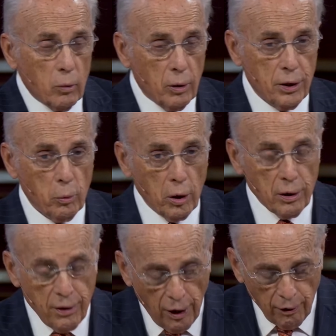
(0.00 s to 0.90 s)
with the
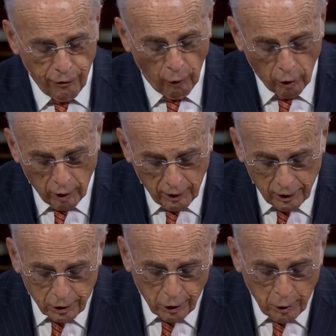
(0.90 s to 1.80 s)
word therefore
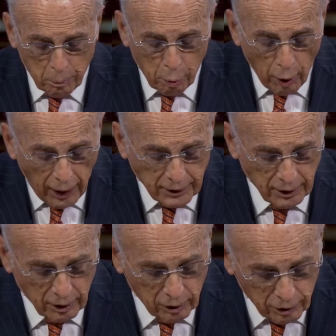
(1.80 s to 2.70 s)
into the
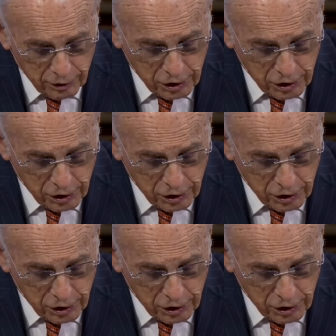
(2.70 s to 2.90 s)
practical